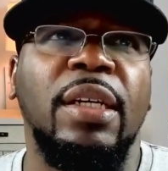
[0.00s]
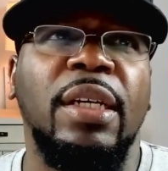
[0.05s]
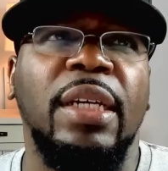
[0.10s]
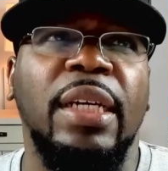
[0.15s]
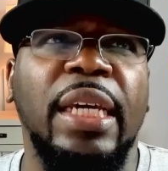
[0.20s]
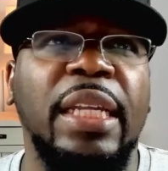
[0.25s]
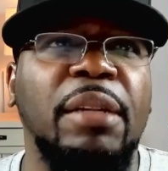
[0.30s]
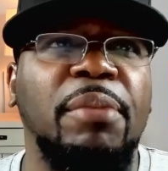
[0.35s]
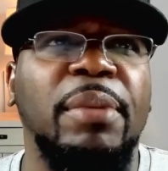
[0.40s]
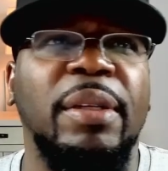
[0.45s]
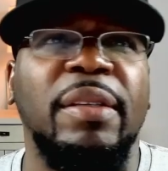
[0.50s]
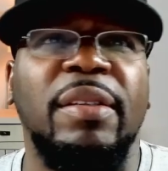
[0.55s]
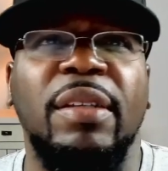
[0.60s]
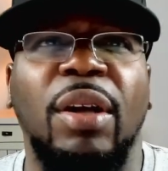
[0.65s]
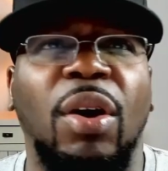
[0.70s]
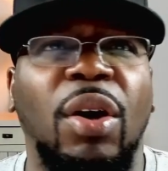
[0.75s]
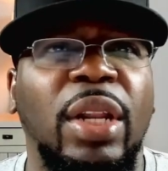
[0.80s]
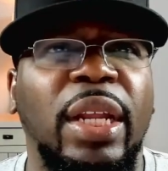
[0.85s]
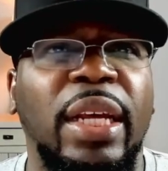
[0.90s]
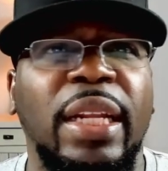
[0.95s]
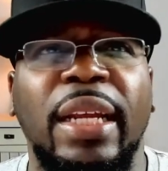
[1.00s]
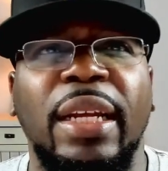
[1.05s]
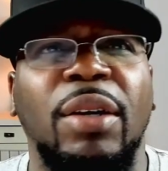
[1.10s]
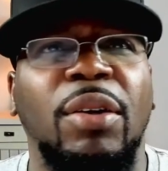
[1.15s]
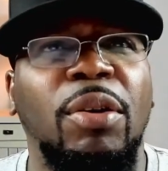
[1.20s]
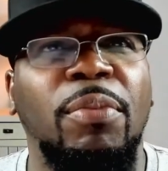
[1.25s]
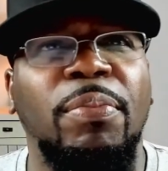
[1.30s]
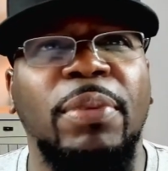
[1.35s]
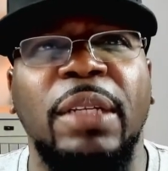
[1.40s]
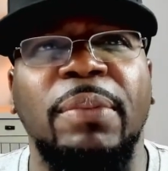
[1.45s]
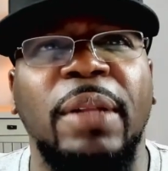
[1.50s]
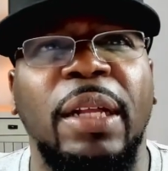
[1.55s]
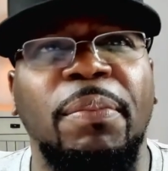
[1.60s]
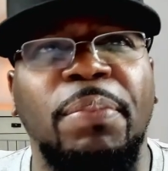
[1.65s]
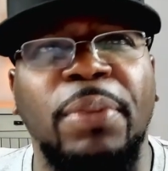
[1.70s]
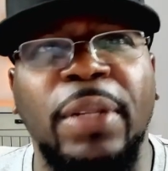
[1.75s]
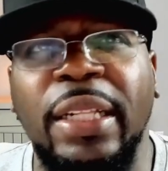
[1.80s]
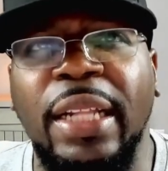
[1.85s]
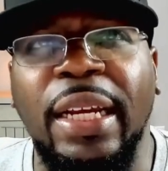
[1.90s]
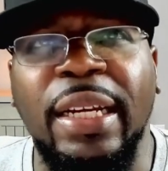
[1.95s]
in the midst of all that, I ain't gonna play by
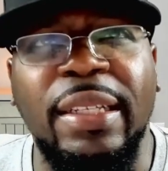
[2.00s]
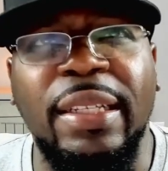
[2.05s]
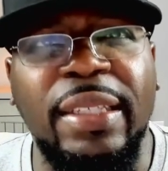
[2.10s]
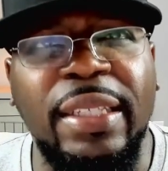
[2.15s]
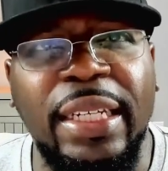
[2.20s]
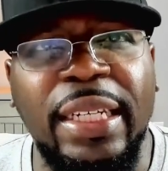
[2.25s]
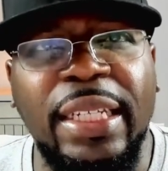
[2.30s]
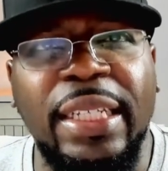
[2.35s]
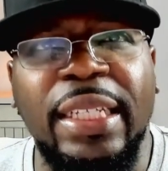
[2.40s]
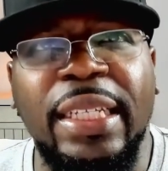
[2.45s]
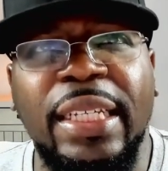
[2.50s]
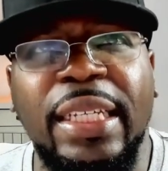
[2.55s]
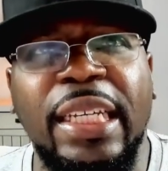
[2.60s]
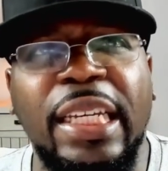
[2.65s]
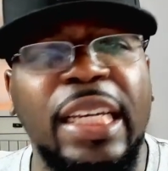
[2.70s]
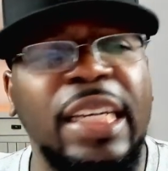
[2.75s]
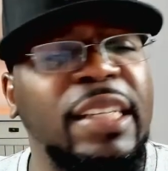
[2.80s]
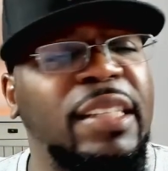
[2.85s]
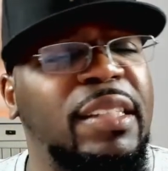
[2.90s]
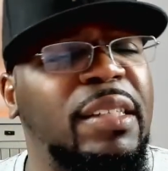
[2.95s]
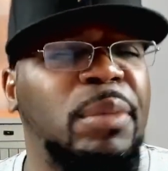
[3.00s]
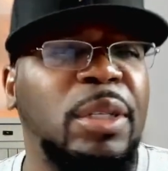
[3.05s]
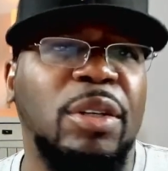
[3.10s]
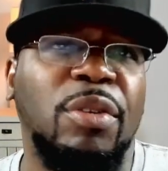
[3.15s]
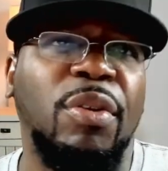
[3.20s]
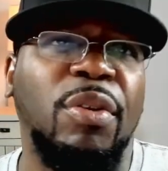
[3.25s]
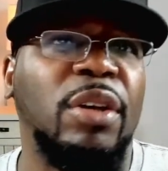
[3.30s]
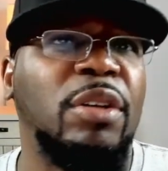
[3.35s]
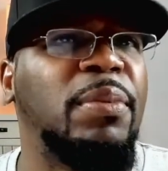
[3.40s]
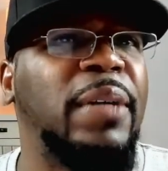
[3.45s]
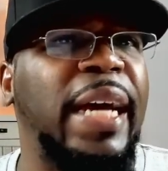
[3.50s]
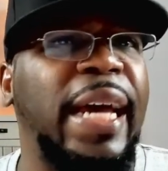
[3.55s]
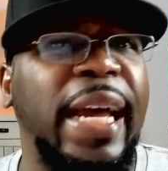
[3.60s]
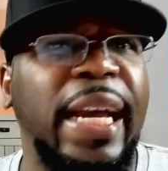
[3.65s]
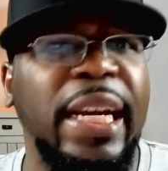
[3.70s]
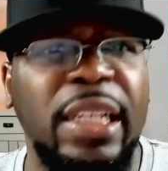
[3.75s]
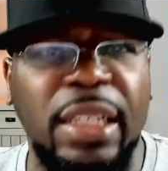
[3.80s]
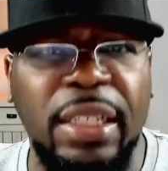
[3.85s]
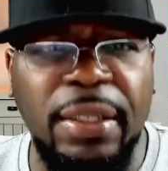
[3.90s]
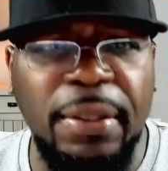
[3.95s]
play. Like I said, it's some incredible
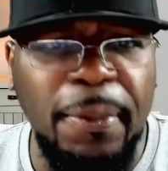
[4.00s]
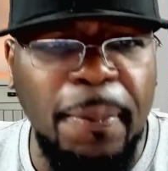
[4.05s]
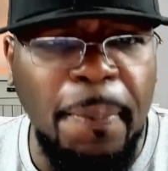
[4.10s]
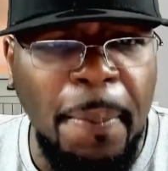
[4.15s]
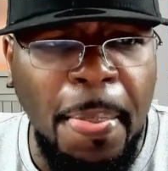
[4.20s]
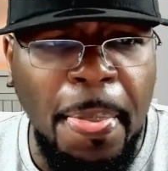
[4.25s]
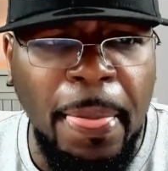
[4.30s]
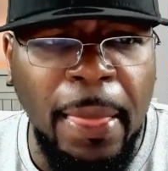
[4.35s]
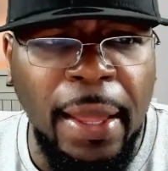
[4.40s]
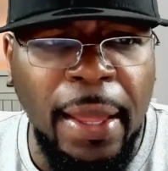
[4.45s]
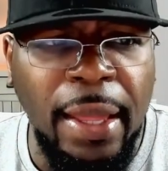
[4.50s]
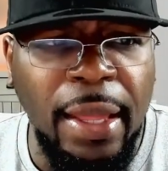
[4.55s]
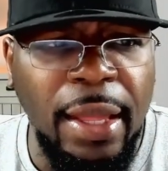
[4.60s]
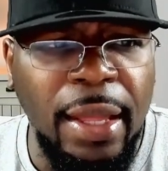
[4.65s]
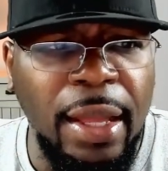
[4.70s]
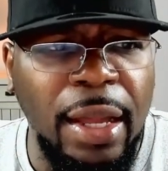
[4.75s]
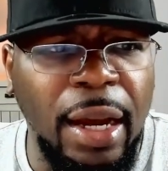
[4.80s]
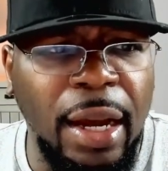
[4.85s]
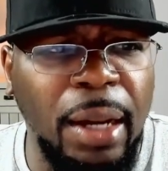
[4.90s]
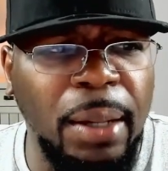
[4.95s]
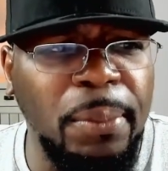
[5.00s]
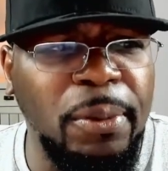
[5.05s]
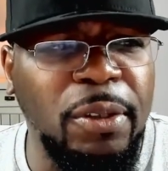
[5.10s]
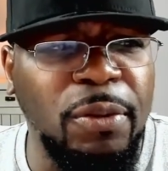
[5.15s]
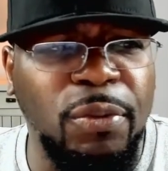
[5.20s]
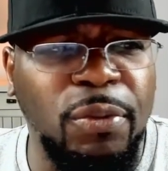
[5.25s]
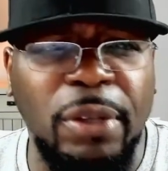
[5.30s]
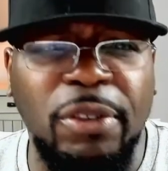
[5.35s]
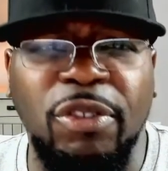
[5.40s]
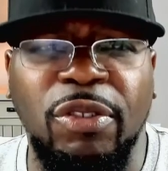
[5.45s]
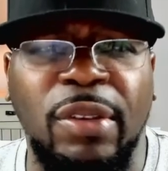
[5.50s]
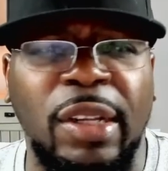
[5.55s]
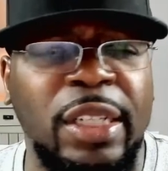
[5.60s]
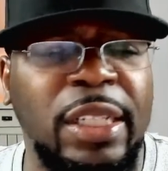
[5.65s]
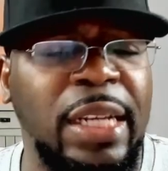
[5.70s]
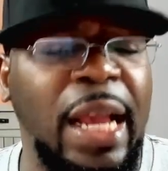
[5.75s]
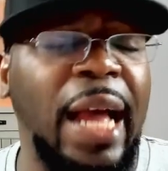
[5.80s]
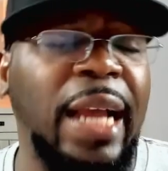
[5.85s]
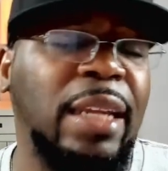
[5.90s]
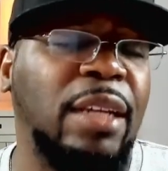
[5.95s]
action. Some
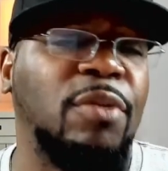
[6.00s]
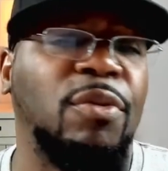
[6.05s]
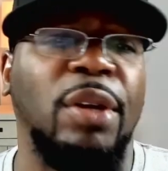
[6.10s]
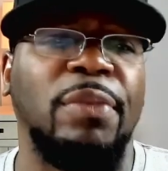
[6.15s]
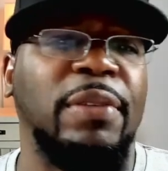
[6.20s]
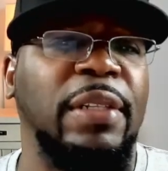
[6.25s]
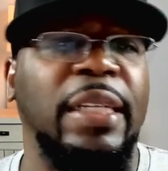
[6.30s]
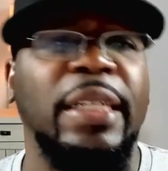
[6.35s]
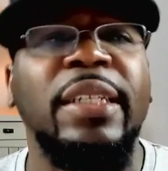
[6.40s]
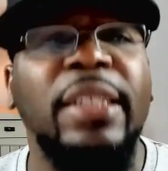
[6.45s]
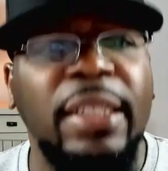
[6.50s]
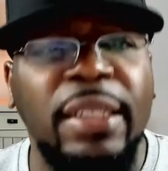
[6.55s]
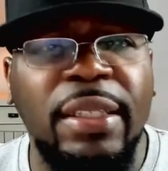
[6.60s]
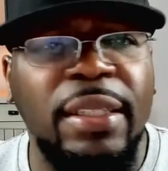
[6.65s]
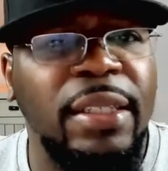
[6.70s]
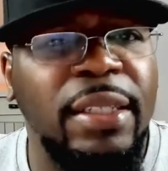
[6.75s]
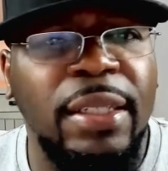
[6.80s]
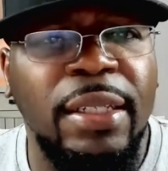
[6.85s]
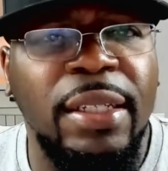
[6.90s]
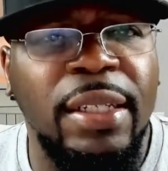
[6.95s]
shocking revelations.